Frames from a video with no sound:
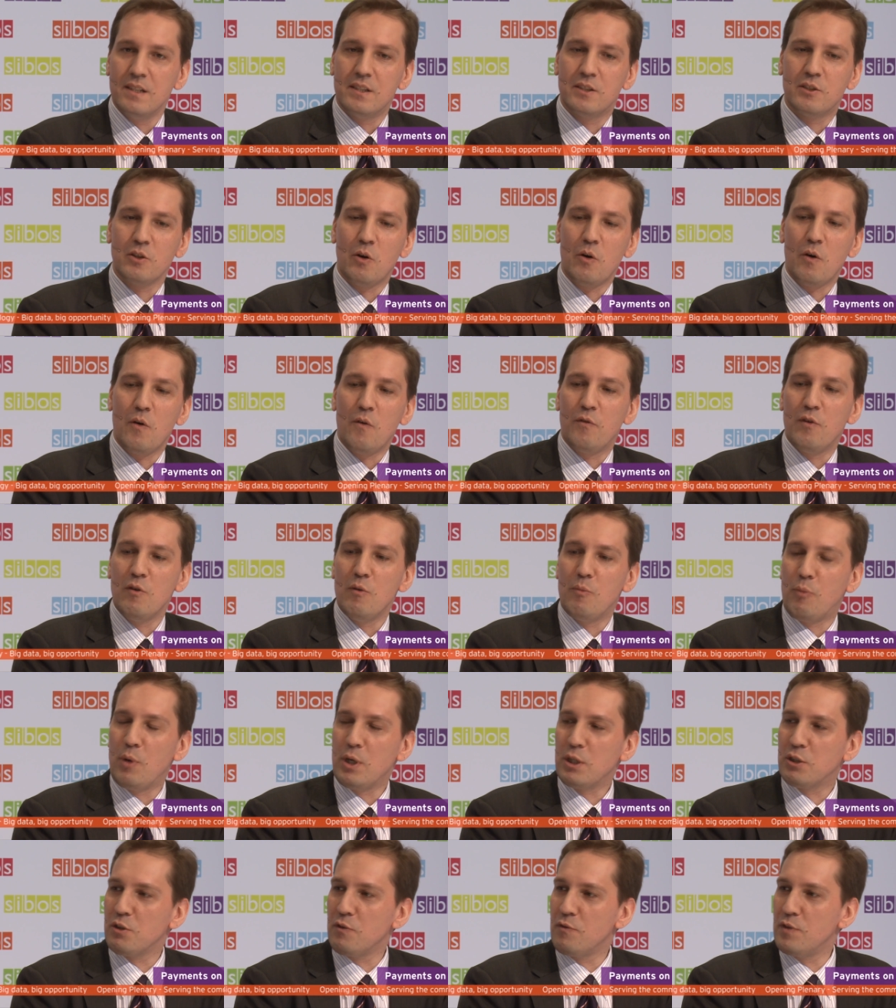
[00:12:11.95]
So from
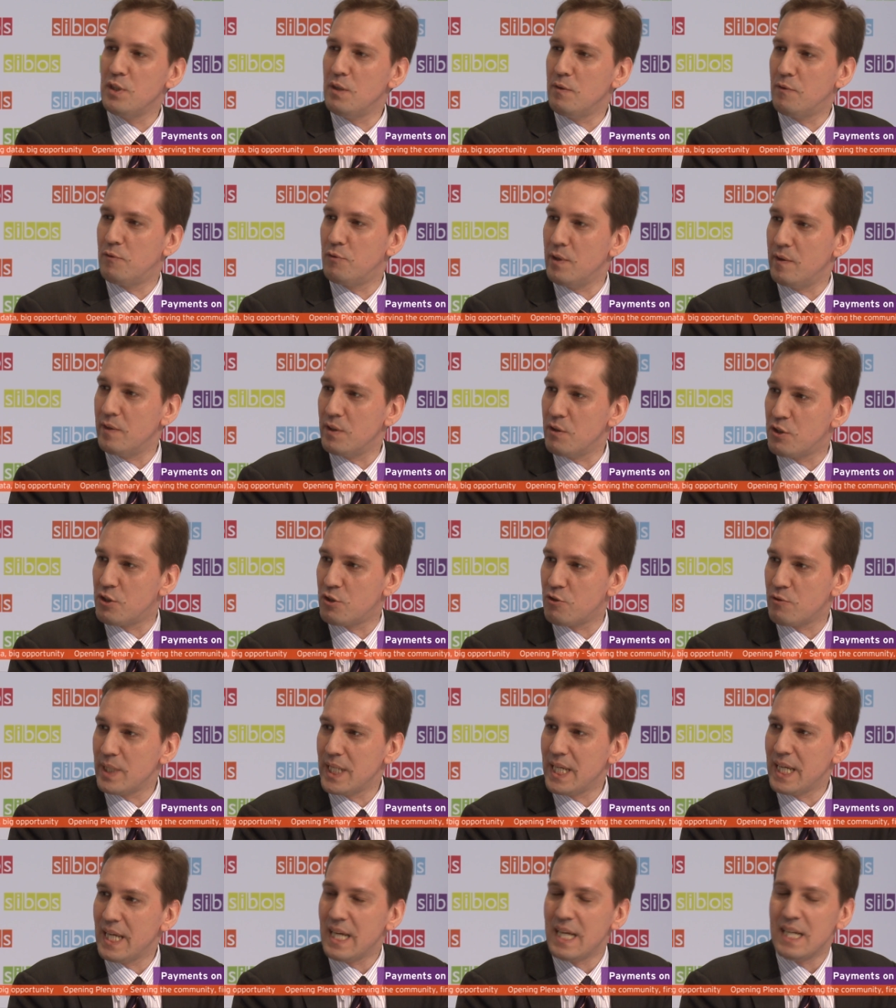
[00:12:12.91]
the point of view of the
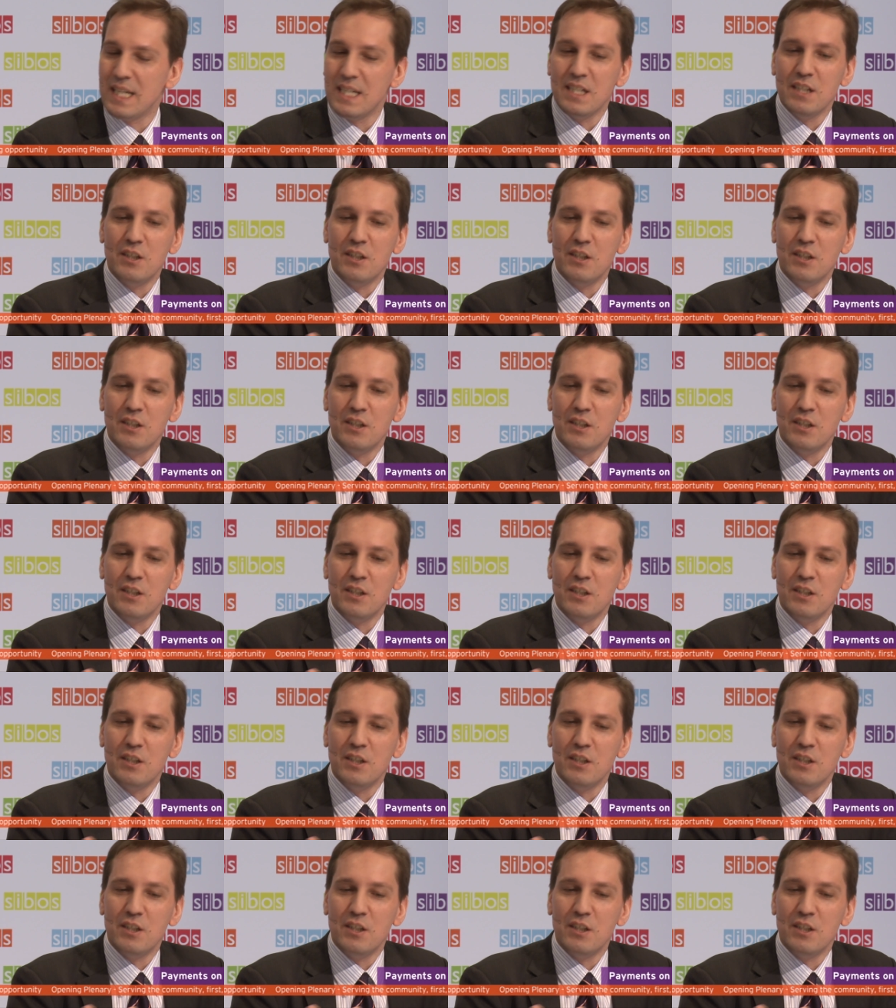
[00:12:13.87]
industry,